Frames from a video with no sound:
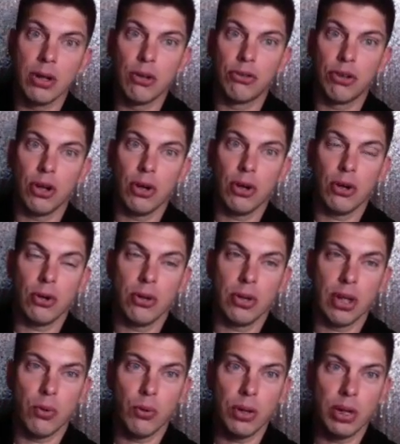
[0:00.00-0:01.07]
so
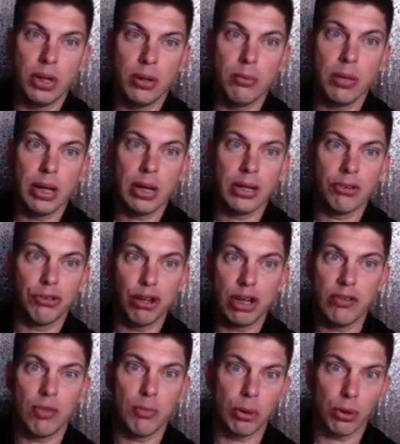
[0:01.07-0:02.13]
that we make
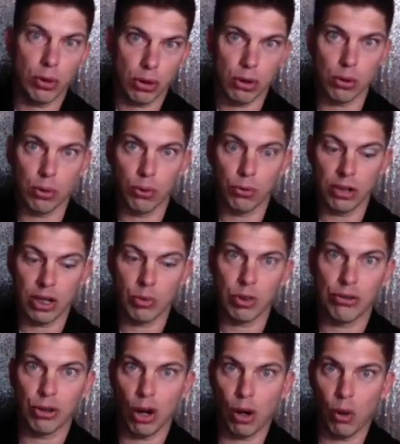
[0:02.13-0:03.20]
achievable goals and we
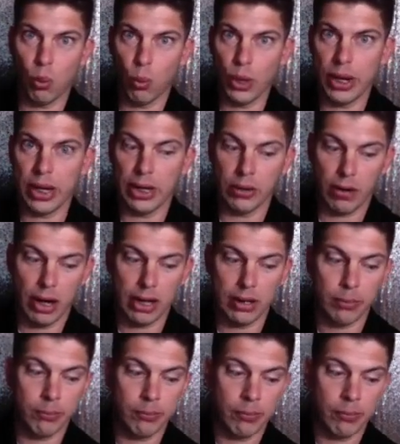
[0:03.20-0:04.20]
start winning, right?